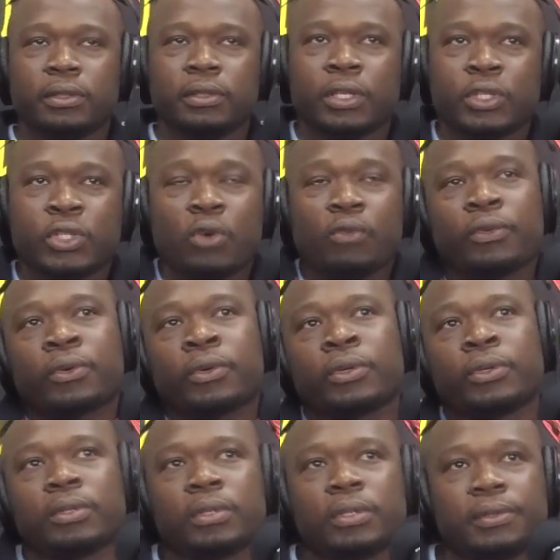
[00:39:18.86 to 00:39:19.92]
There's
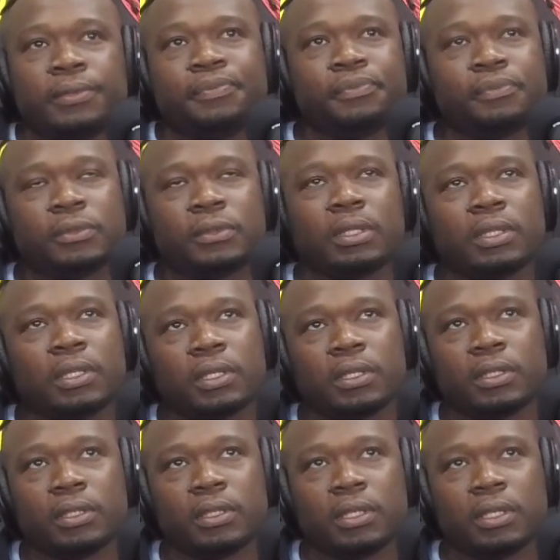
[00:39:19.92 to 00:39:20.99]
over,
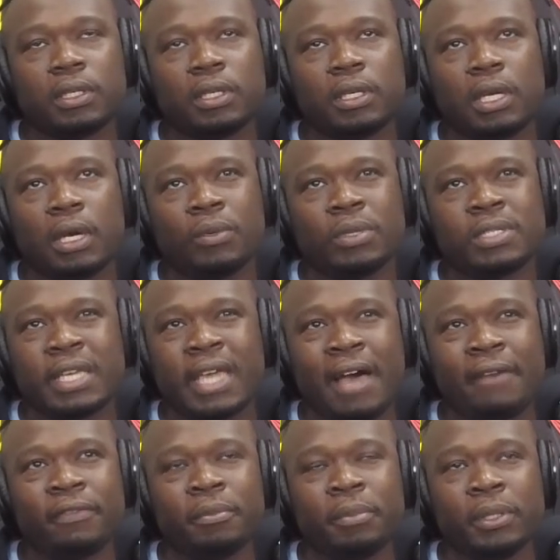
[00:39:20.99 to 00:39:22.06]
I want to say
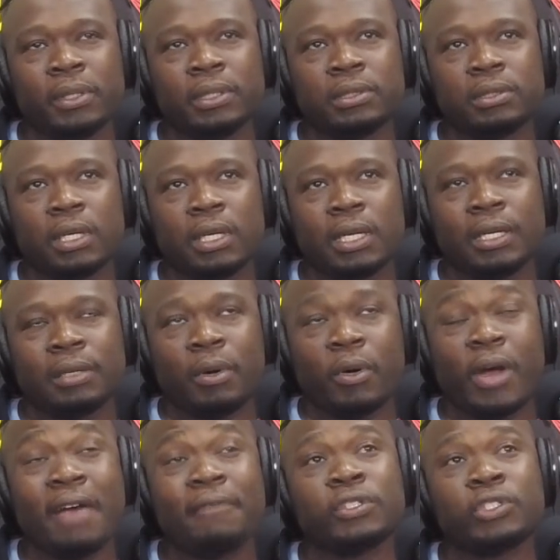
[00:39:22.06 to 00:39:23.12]
$500 million or
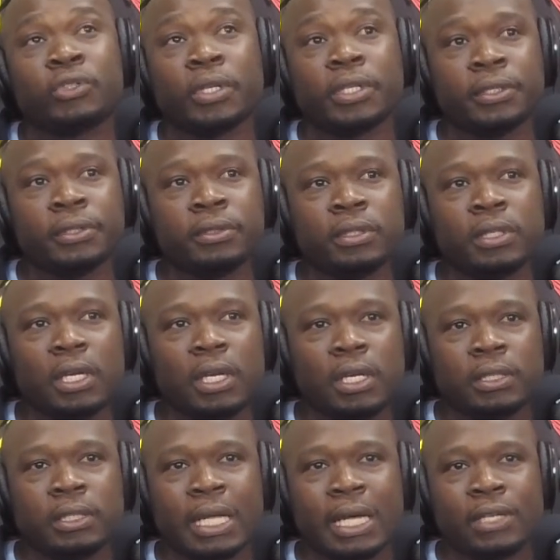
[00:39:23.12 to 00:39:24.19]
$500 billion
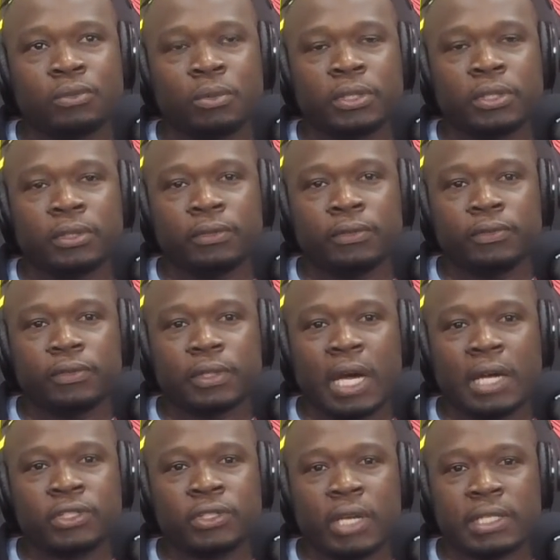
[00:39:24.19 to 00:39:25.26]
worth of
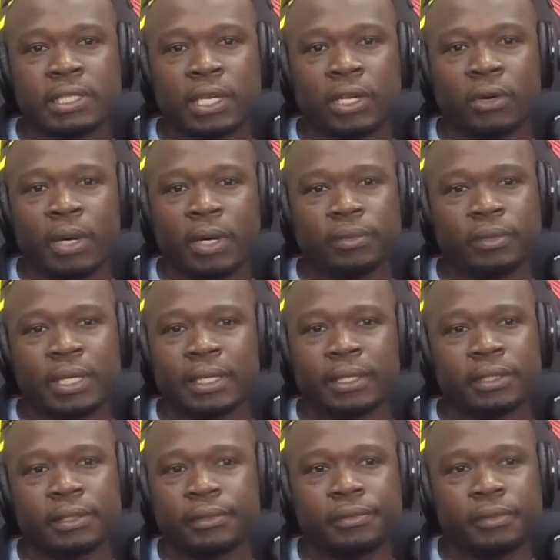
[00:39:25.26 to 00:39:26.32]
contracts that go out,
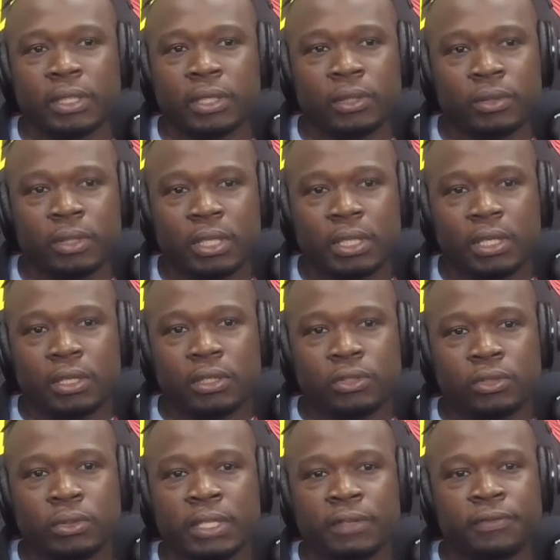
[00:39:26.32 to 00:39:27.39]
like, you know,
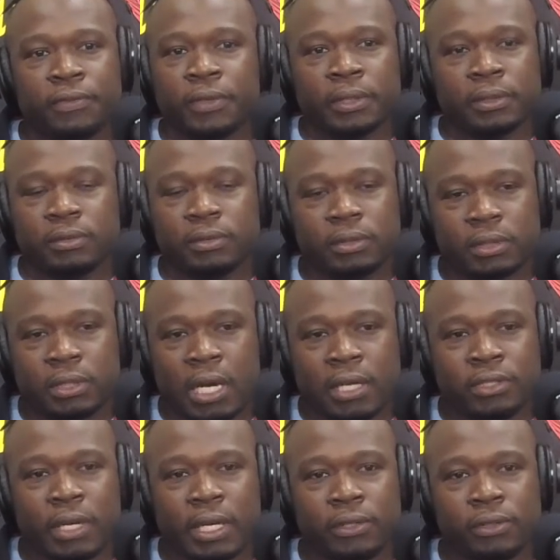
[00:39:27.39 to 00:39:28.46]
to different
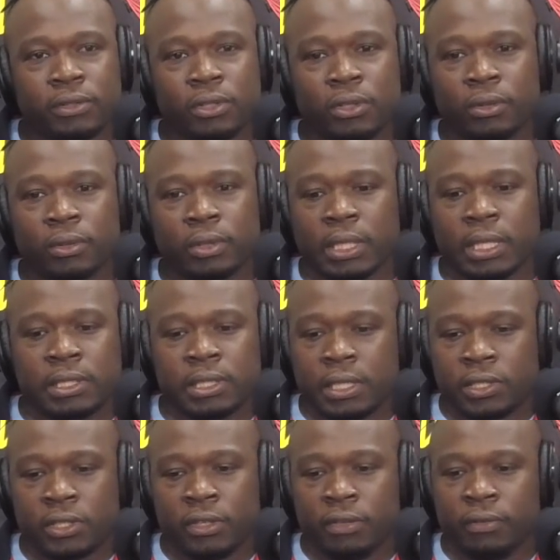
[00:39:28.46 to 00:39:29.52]
contractors. So it doesn't
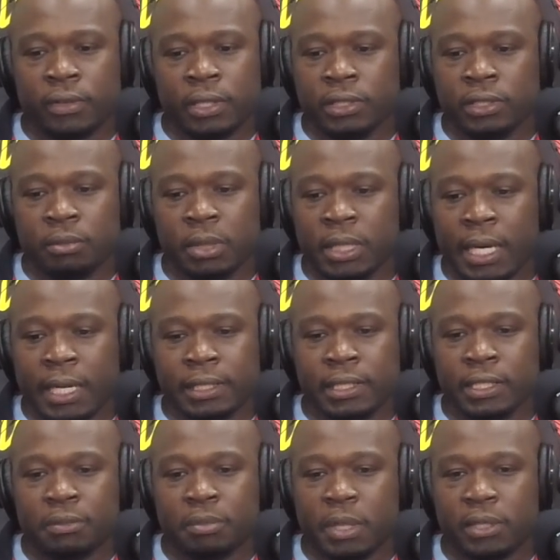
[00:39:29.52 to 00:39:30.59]
necessarily even need to be in the IT
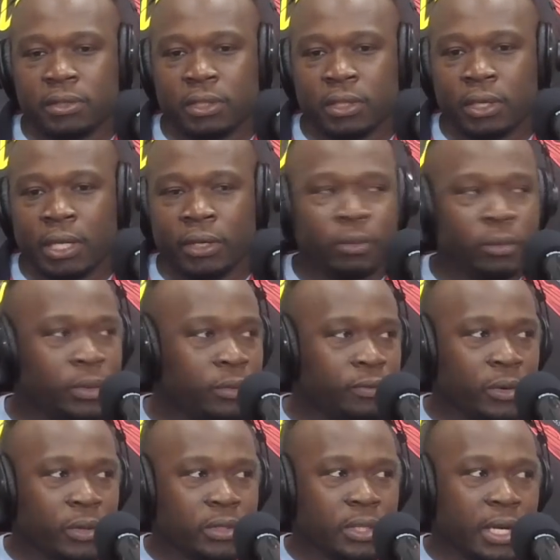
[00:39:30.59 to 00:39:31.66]
space. You know, I know we're
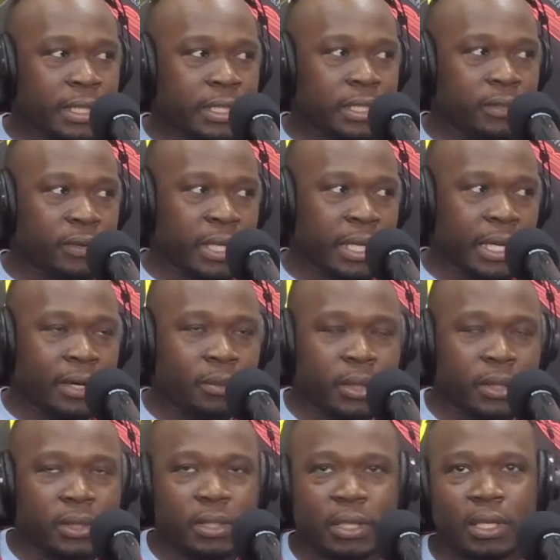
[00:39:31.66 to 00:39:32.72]
focusing on IT right now, but